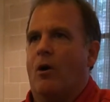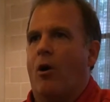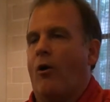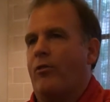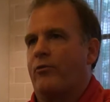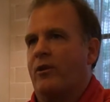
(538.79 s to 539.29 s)

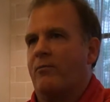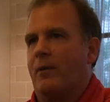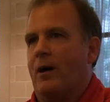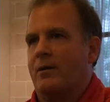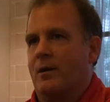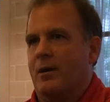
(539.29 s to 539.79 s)
all three of
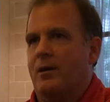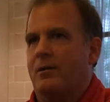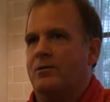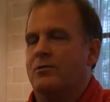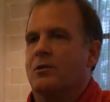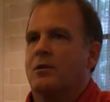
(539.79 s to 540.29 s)
my
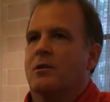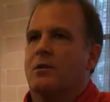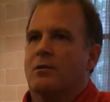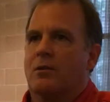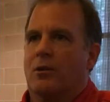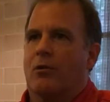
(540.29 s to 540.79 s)
kids
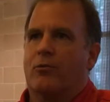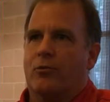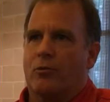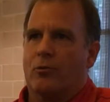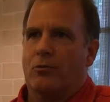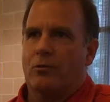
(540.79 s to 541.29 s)
go
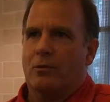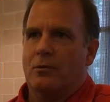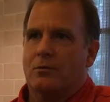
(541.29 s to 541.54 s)
through